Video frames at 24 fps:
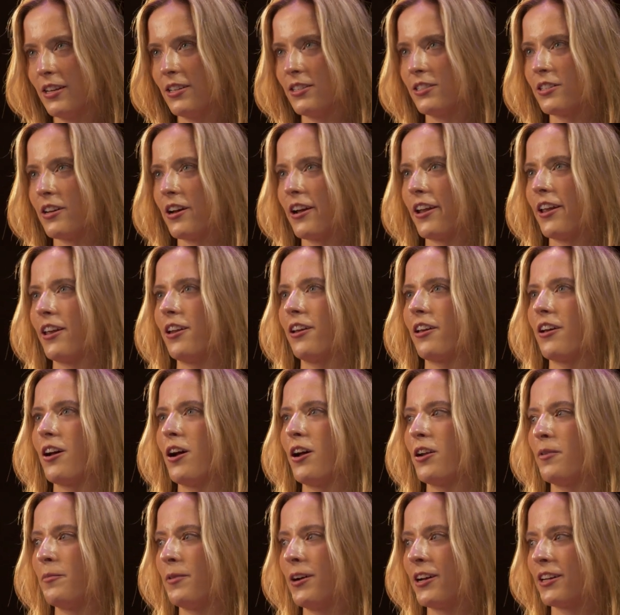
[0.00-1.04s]
Diane
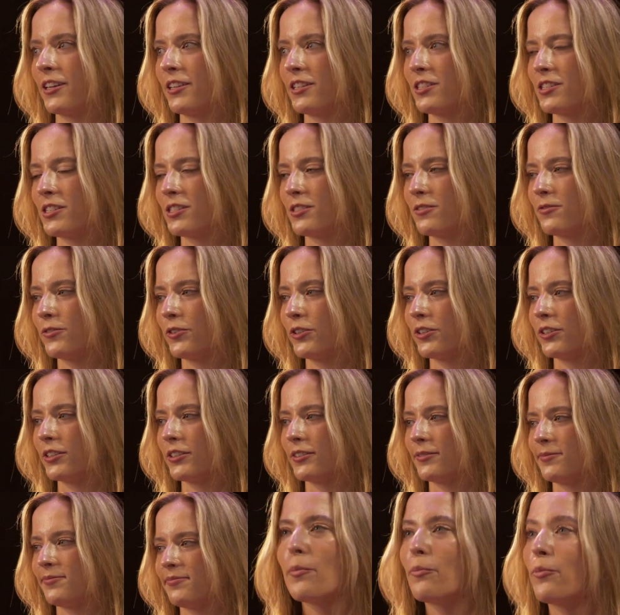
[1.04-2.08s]
Economakis for
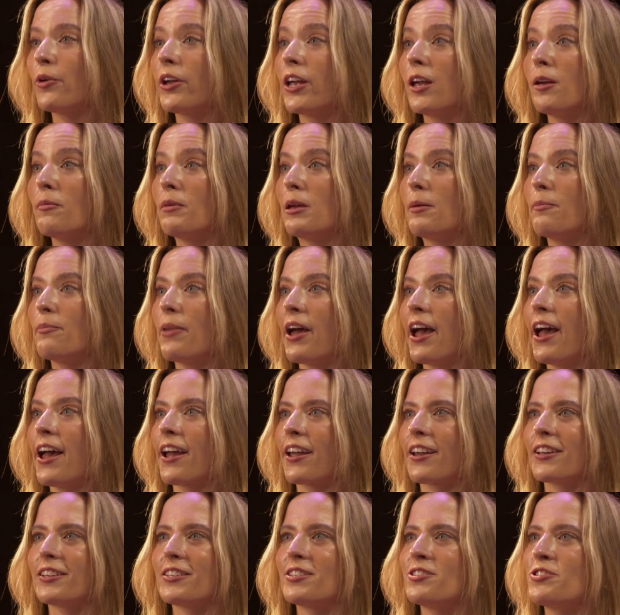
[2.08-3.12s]
bringing me
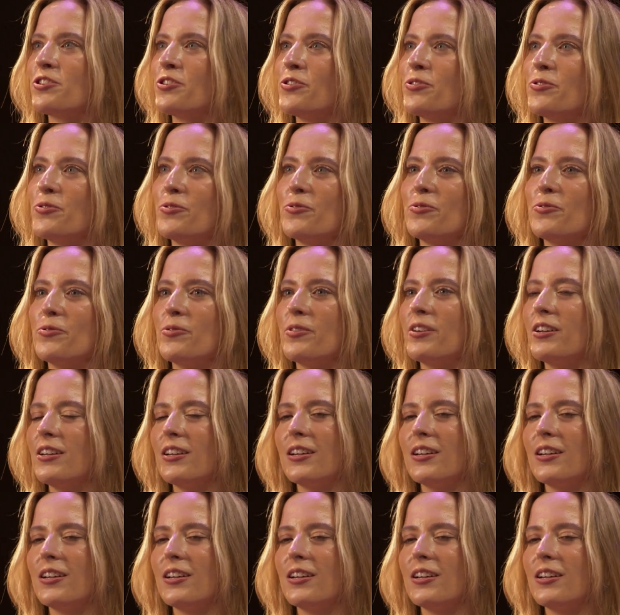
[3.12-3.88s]
back to